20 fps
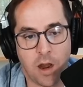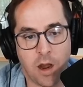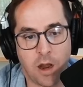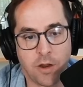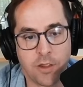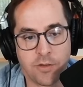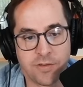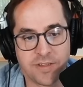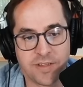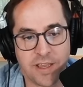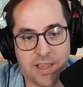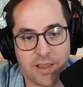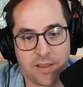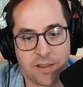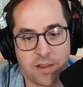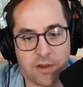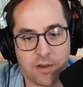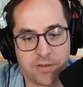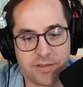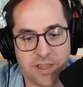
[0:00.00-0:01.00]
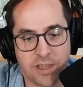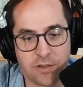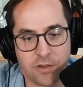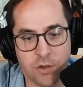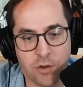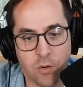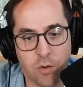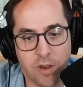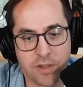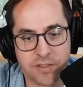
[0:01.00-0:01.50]
are you saying are you saying
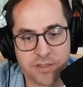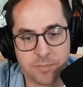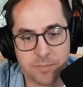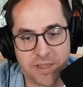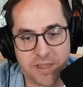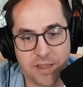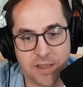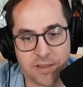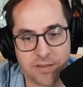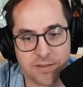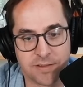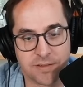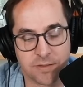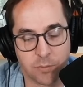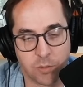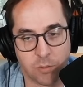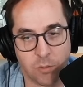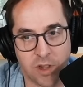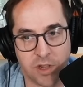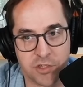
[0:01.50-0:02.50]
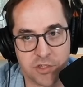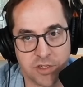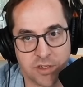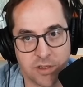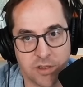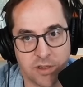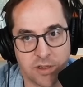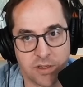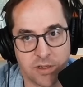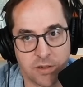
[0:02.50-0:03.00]
nuance because we're watching
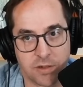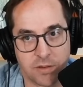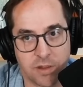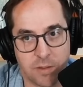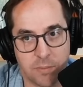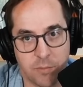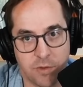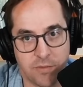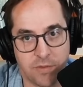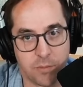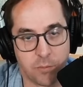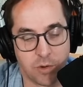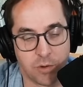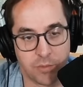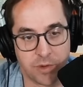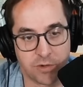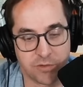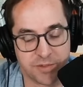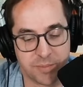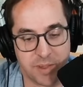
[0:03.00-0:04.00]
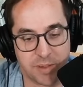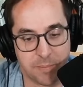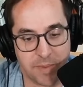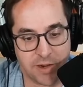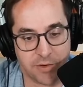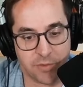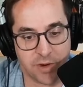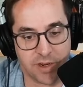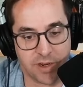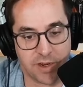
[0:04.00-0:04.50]
a, a movie where we don't speak
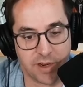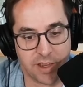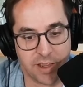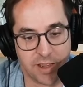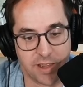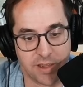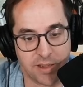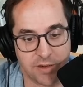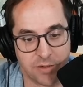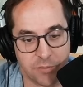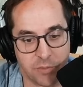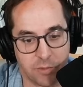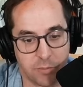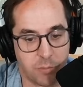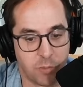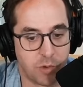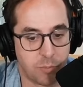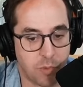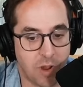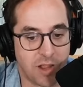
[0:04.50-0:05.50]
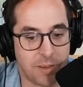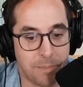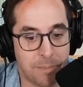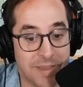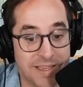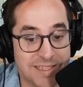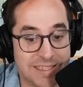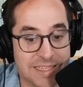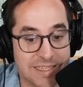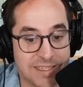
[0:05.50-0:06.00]
mandarin and we're, we're probably
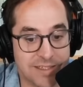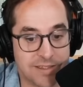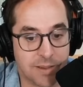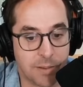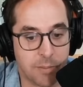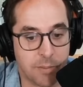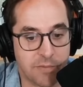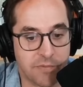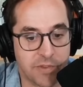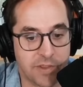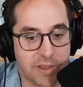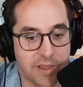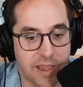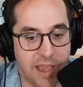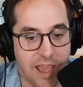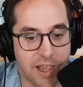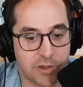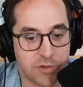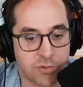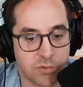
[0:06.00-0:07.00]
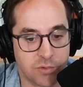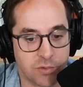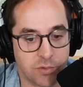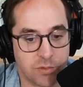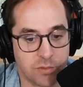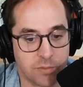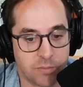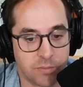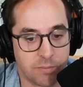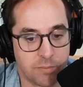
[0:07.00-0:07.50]
missing some of the
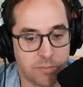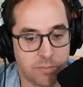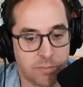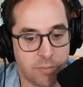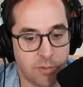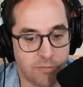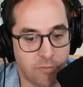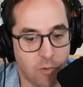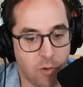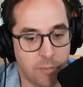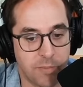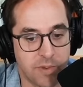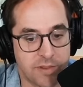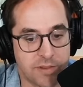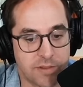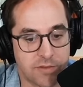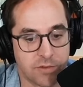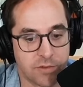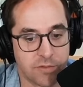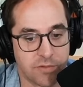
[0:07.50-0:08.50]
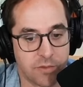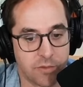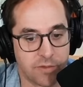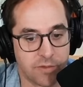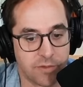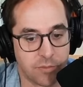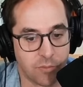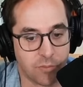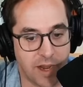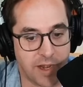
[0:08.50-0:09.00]
actual no performance or the
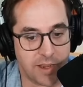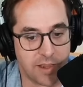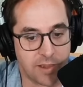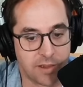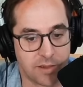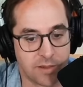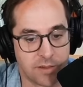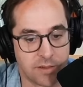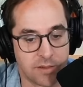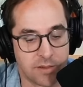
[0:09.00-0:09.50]
the writing